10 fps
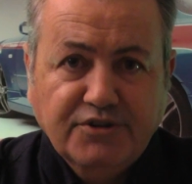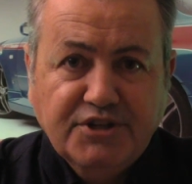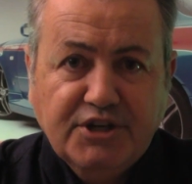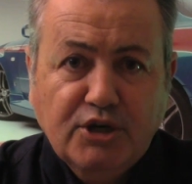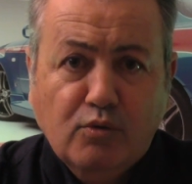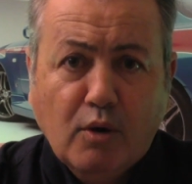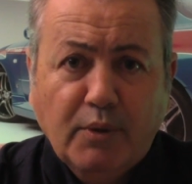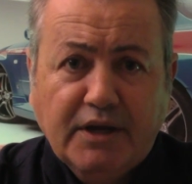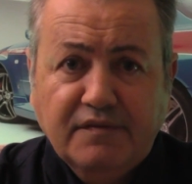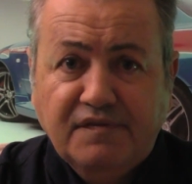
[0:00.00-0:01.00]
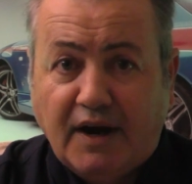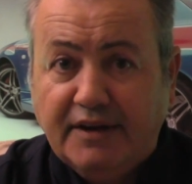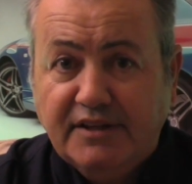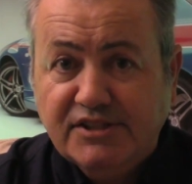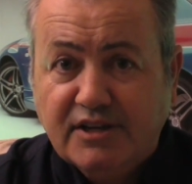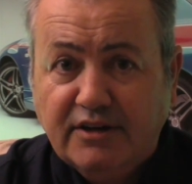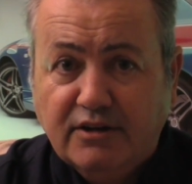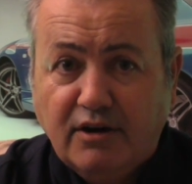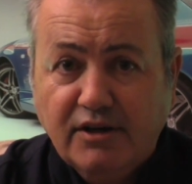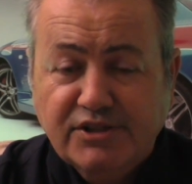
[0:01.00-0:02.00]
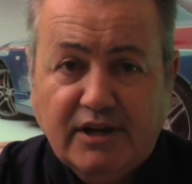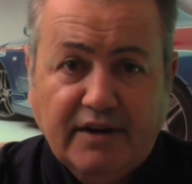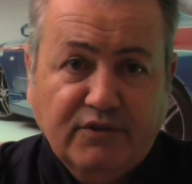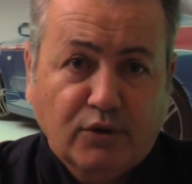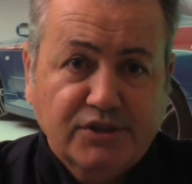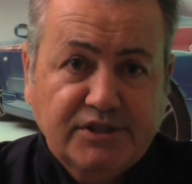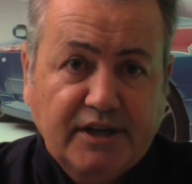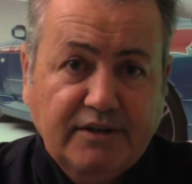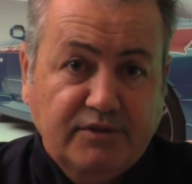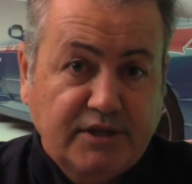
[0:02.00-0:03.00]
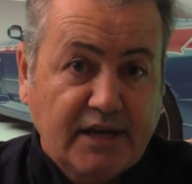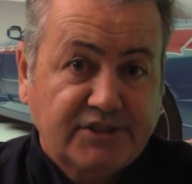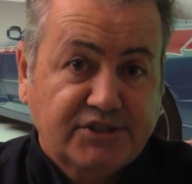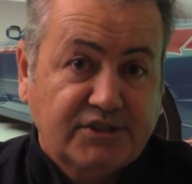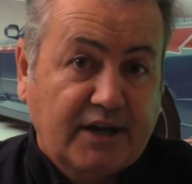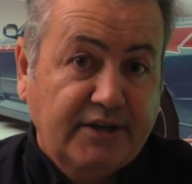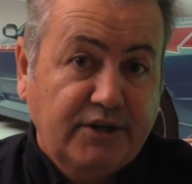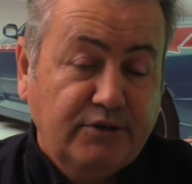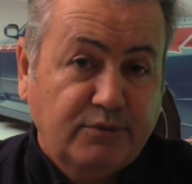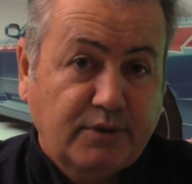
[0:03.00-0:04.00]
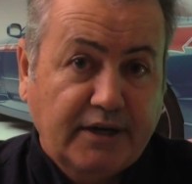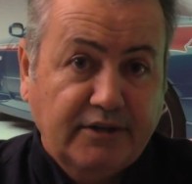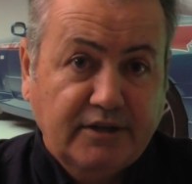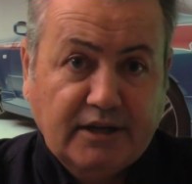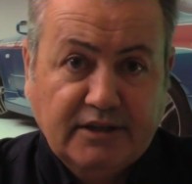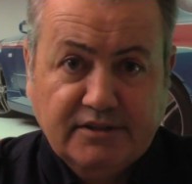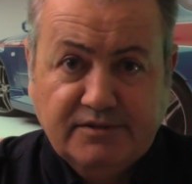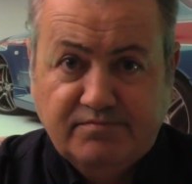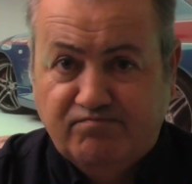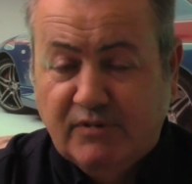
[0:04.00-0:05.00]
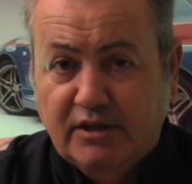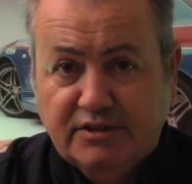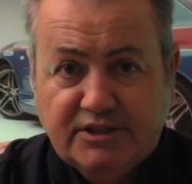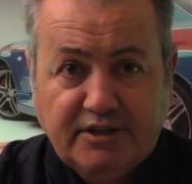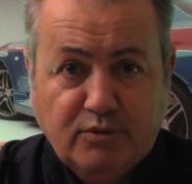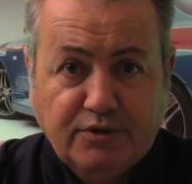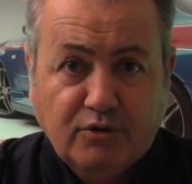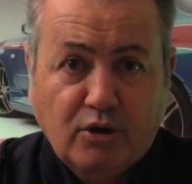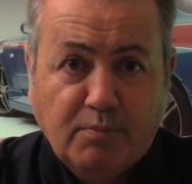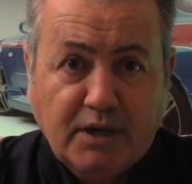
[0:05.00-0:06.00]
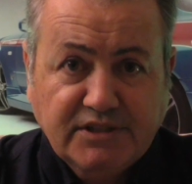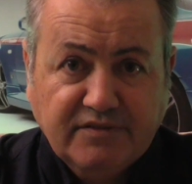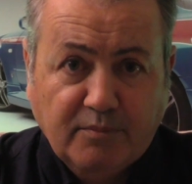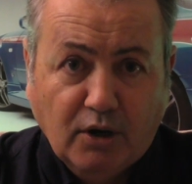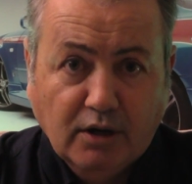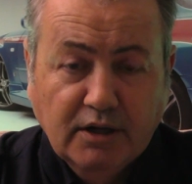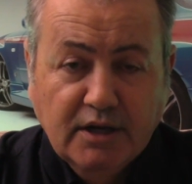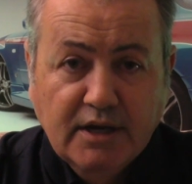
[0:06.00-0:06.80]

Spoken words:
Do you know where we can find these kind of cars?" And I, of course, said, yes, I knew. I can tell you where there are a whole bunch of them are.